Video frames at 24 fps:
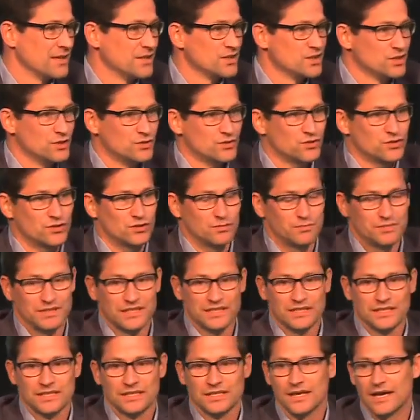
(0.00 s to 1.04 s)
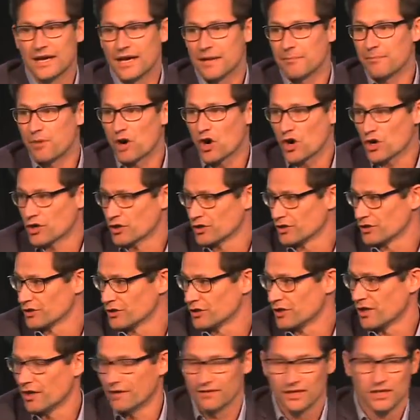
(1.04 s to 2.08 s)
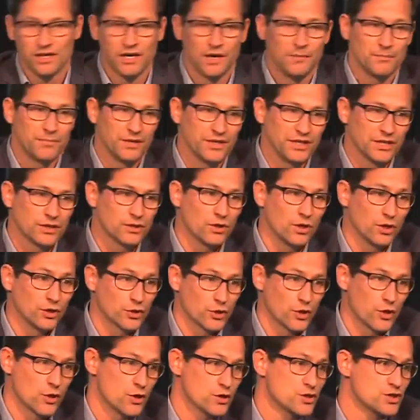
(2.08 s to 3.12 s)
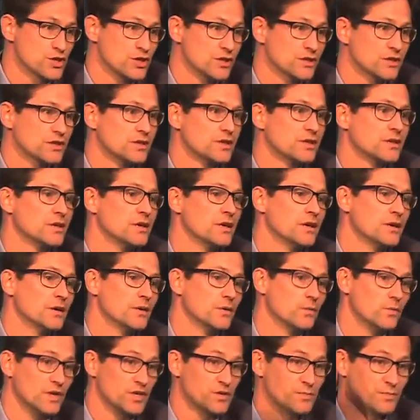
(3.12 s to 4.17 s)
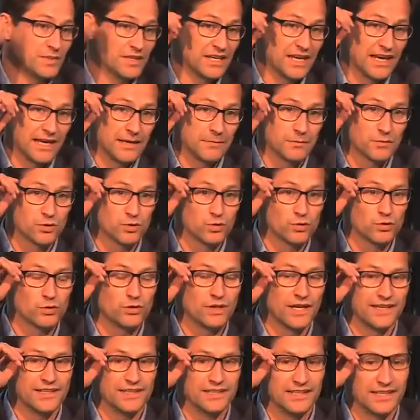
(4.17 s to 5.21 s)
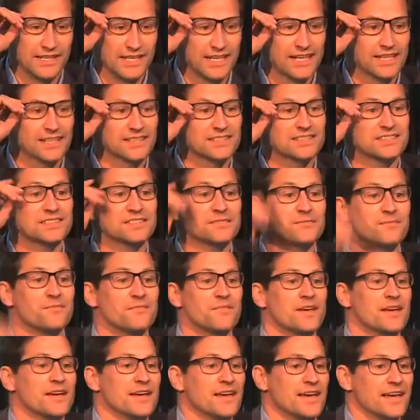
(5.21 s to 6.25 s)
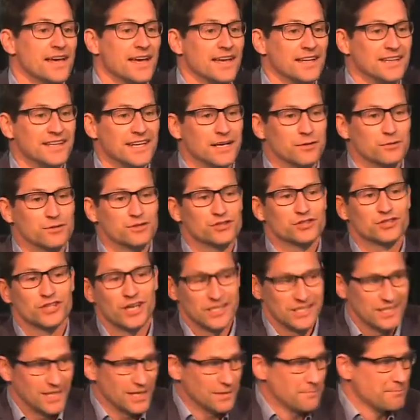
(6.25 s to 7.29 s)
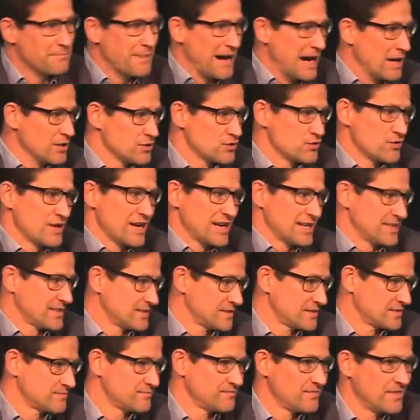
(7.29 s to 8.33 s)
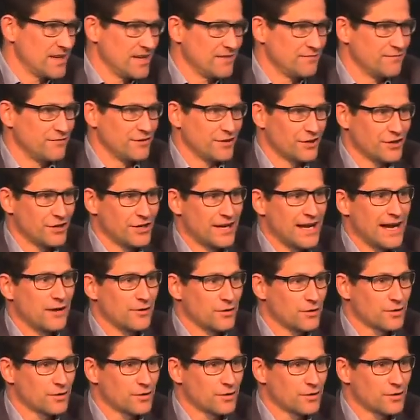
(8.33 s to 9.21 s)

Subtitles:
Used to be a partner of a company called Urchin, which became Google Analytics. And they were studying bounce rates and figuring out,